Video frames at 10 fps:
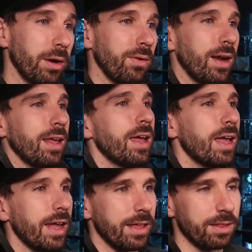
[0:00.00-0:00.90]
correctly,
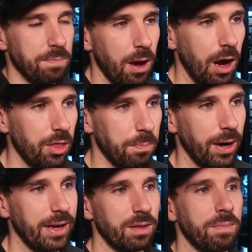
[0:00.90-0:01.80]
is the part of the
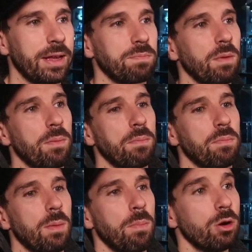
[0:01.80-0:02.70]
brain that makes
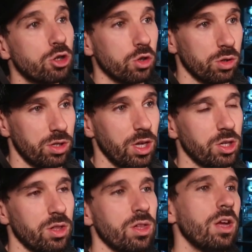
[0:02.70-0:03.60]
emotional
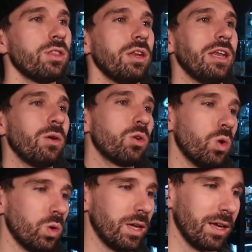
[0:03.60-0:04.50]
decisions. The
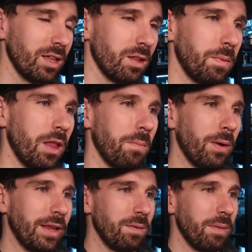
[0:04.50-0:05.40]
neocortex is the part of the
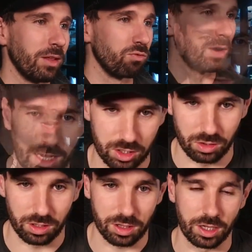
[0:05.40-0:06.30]
brain that makes
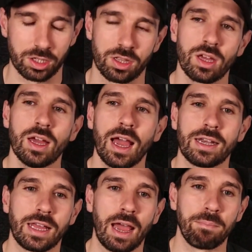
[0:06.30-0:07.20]
rational decisions.
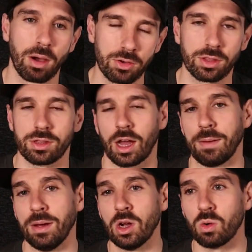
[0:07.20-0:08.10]
And yet most of the
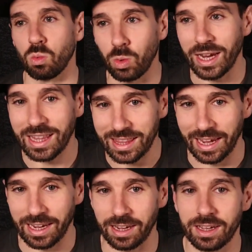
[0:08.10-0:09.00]
time we
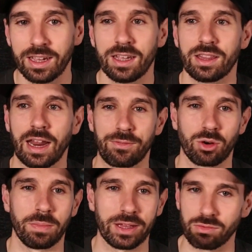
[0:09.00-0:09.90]
think that
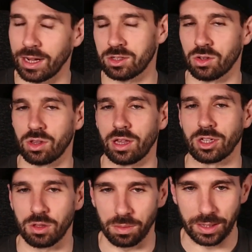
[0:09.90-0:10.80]
everyone makes rational
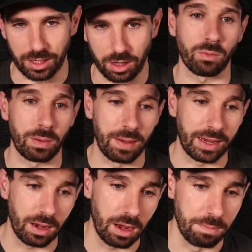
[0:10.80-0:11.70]
decisions, but we don't. We
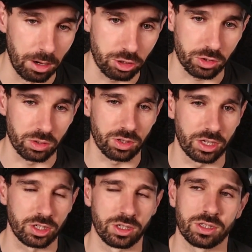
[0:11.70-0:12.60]
make emotional
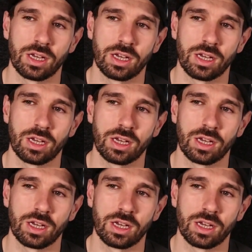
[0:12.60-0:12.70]
decisions,